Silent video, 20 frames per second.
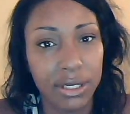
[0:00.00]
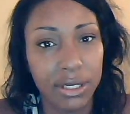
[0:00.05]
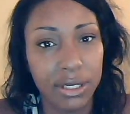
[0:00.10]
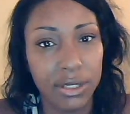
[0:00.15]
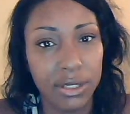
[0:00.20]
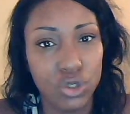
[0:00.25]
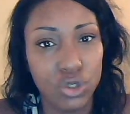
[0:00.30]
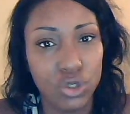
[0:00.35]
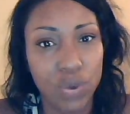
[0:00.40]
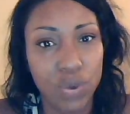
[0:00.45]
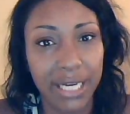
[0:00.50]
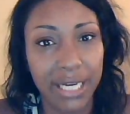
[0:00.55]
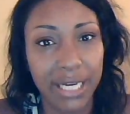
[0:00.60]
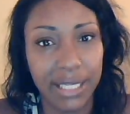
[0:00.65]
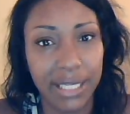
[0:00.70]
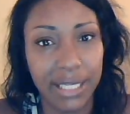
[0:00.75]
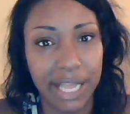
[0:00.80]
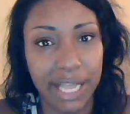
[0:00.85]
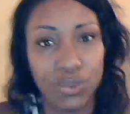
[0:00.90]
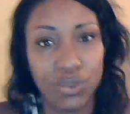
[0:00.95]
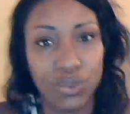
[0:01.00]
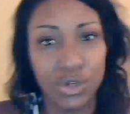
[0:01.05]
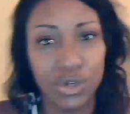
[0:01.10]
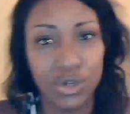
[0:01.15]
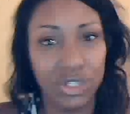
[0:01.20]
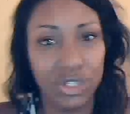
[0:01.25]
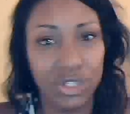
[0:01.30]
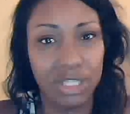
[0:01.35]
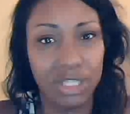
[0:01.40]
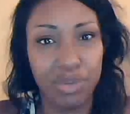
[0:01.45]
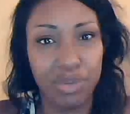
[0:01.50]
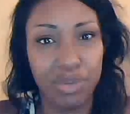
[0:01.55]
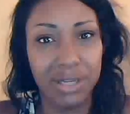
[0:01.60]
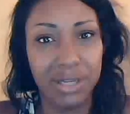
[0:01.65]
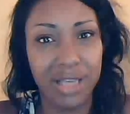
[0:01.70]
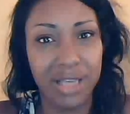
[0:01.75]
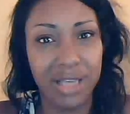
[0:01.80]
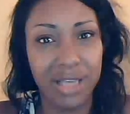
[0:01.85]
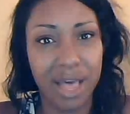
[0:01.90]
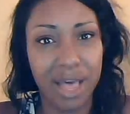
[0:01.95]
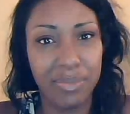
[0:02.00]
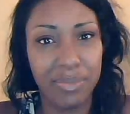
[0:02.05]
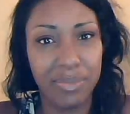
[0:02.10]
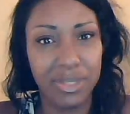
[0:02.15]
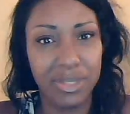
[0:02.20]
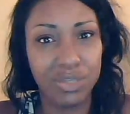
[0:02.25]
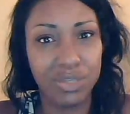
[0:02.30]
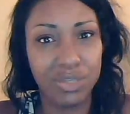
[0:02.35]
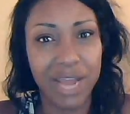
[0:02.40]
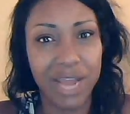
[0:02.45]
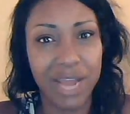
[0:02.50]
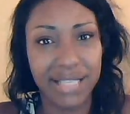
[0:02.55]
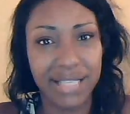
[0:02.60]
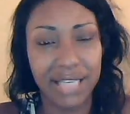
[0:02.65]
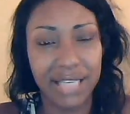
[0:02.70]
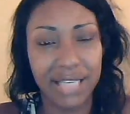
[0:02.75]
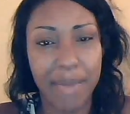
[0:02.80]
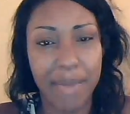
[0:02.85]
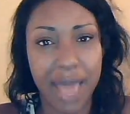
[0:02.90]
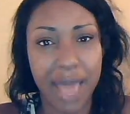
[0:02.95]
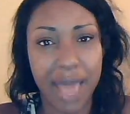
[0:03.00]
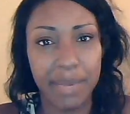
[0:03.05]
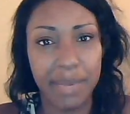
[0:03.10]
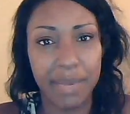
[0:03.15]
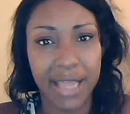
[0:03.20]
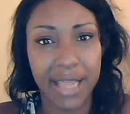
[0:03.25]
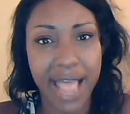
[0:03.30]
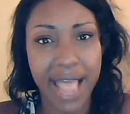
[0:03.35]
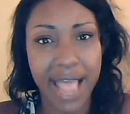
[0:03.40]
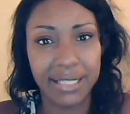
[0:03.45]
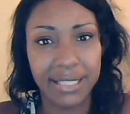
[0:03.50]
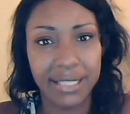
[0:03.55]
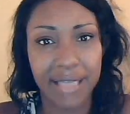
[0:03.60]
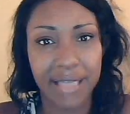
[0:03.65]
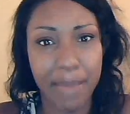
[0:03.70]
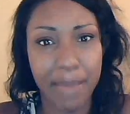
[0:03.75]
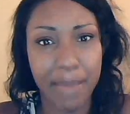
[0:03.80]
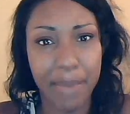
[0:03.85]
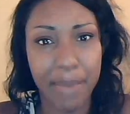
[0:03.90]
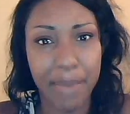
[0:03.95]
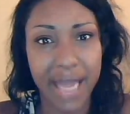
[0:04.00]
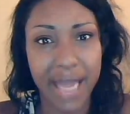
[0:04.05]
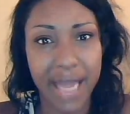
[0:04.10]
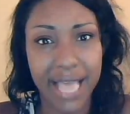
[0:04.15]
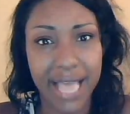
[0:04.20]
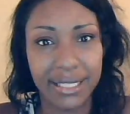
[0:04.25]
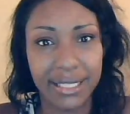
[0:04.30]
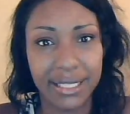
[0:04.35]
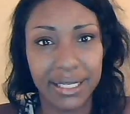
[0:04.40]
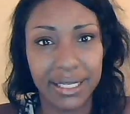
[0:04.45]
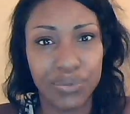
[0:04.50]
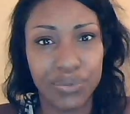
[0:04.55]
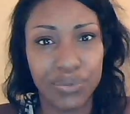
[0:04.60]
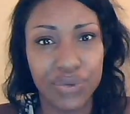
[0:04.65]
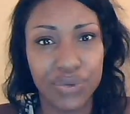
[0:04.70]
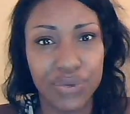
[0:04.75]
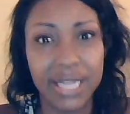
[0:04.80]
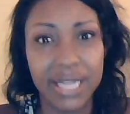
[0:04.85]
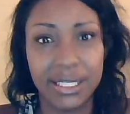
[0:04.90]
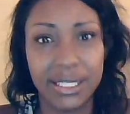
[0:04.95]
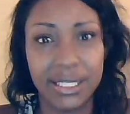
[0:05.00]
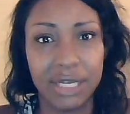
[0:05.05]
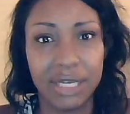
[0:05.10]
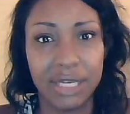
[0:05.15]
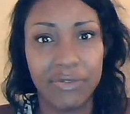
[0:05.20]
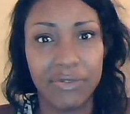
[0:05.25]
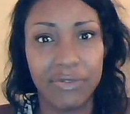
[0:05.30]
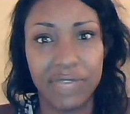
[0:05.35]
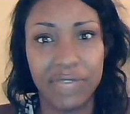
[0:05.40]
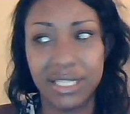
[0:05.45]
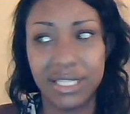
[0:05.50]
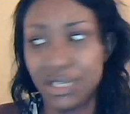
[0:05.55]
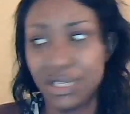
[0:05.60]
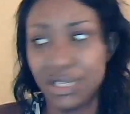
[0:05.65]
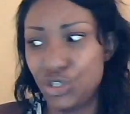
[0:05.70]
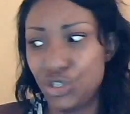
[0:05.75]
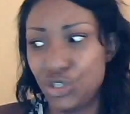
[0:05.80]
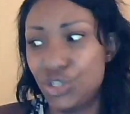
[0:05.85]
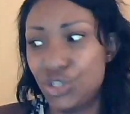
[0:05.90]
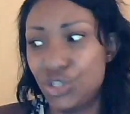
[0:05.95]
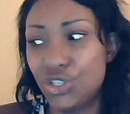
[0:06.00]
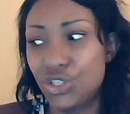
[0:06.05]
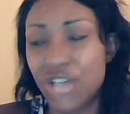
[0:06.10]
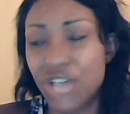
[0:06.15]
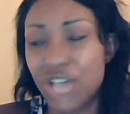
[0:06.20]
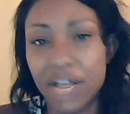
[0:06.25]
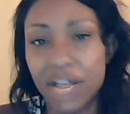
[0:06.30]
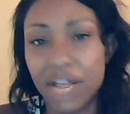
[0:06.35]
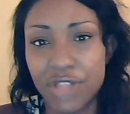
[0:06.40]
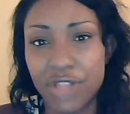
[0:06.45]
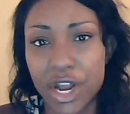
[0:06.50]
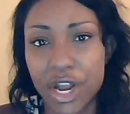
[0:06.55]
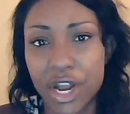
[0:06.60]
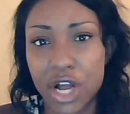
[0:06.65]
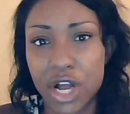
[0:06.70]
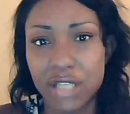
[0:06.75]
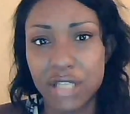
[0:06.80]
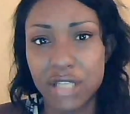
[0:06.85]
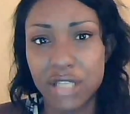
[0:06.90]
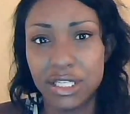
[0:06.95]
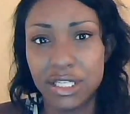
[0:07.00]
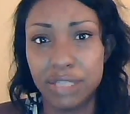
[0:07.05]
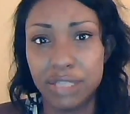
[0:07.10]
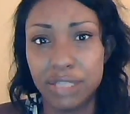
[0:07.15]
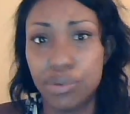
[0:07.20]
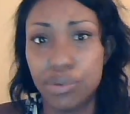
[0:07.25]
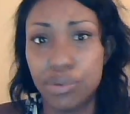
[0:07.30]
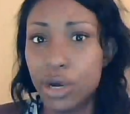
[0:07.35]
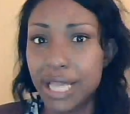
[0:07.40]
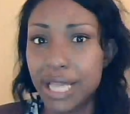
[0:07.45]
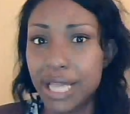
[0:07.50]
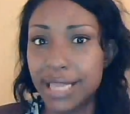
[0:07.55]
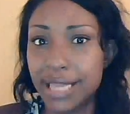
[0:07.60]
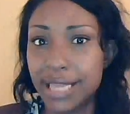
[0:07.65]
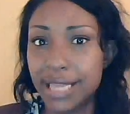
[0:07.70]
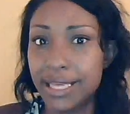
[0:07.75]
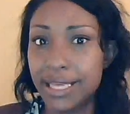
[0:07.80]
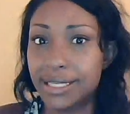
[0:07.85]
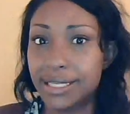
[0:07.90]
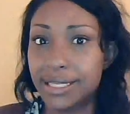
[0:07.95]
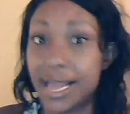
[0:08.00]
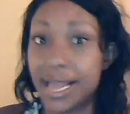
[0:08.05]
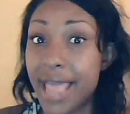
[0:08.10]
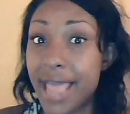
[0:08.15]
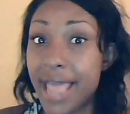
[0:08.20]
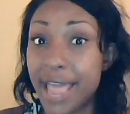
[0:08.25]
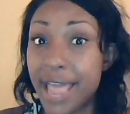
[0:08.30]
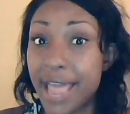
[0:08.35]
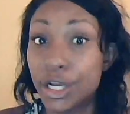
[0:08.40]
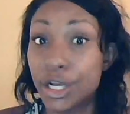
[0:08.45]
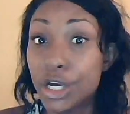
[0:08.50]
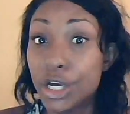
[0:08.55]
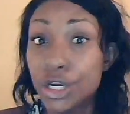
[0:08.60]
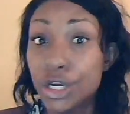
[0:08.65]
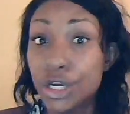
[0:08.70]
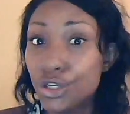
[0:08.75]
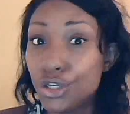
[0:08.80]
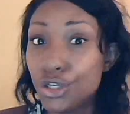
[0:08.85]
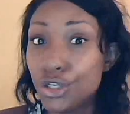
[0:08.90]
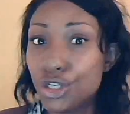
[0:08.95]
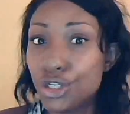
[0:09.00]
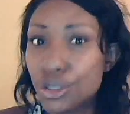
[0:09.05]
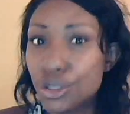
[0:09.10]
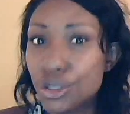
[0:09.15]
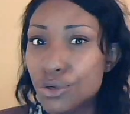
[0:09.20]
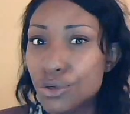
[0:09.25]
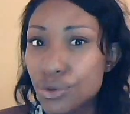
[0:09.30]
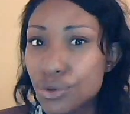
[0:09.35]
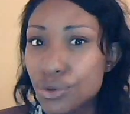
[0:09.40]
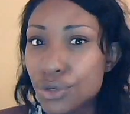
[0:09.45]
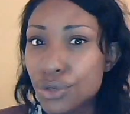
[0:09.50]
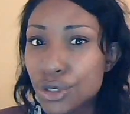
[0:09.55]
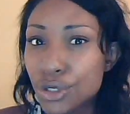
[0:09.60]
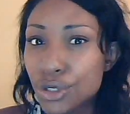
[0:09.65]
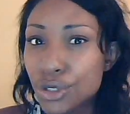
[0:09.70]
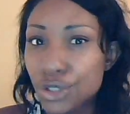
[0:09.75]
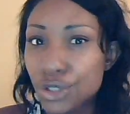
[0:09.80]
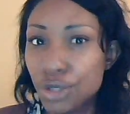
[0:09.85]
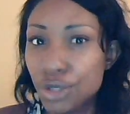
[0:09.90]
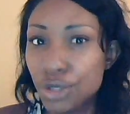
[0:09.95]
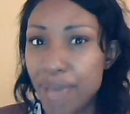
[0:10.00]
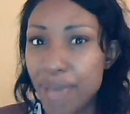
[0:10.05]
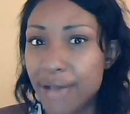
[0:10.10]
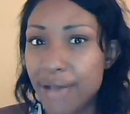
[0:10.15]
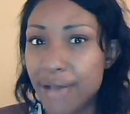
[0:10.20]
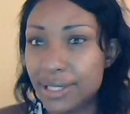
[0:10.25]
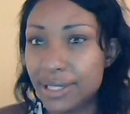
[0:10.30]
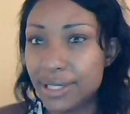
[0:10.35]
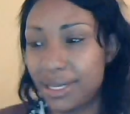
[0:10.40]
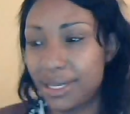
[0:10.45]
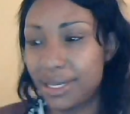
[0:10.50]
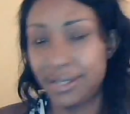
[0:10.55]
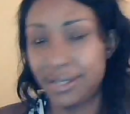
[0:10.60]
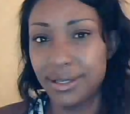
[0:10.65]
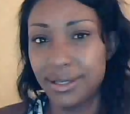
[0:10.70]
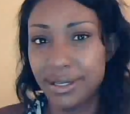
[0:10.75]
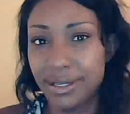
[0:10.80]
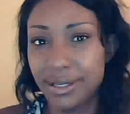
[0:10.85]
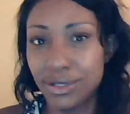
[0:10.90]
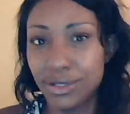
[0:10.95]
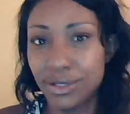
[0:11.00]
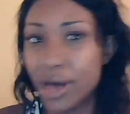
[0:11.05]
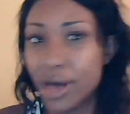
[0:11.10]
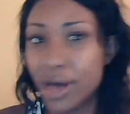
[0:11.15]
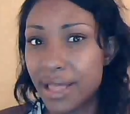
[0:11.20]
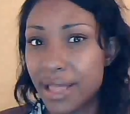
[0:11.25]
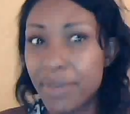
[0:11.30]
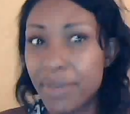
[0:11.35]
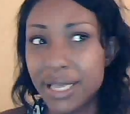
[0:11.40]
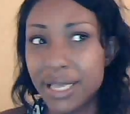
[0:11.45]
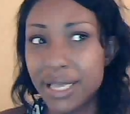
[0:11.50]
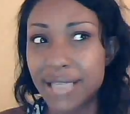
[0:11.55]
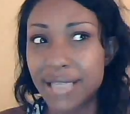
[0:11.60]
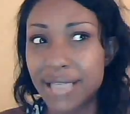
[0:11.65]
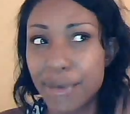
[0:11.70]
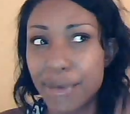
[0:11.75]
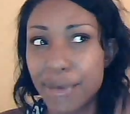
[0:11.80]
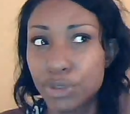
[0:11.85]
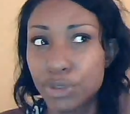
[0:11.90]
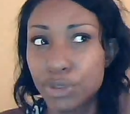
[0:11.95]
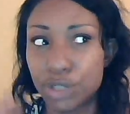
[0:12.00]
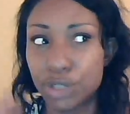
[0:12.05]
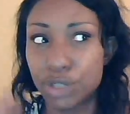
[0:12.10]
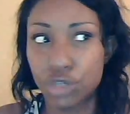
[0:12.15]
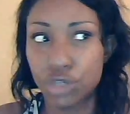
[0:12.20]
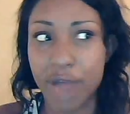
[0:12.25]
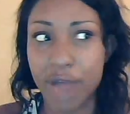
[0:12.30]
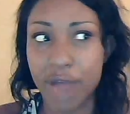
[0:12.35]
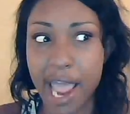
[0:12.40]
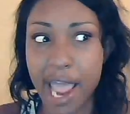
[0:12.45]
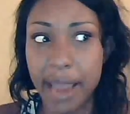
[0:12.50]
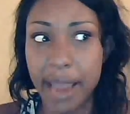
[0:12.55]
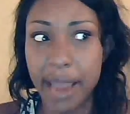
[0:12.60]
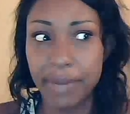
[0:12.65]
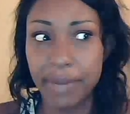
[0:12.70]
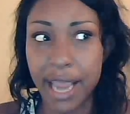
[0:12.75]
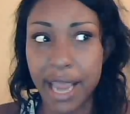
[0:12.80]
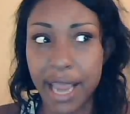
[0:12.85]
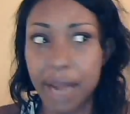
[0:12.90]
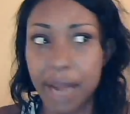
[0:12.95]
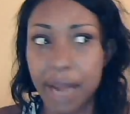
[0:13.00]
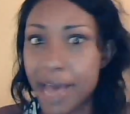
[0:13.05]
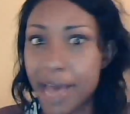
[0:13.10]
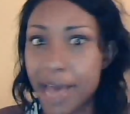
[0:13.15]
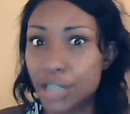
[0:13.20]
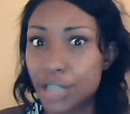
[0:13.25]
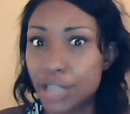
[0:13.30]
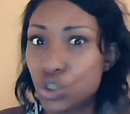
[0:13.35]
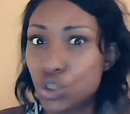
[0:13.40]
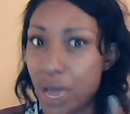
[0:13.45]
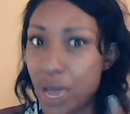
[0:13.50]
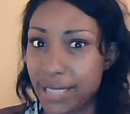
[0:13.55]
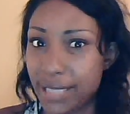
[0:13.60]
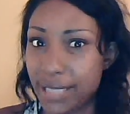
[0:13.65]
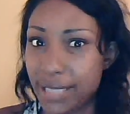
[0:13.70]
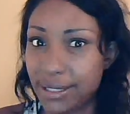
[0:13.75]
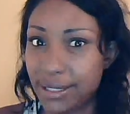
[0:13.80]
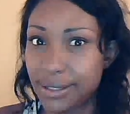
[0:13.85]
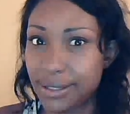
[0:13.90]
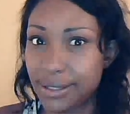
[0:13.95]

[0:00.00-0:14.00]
sweat glands where it's just building up. This sweat has to come out of me. It has to, my body has to rid itself of this, and it's just stuck there causing these boil-like things, and I had two bouts of this. So that means I was prescribed antibiotics twice.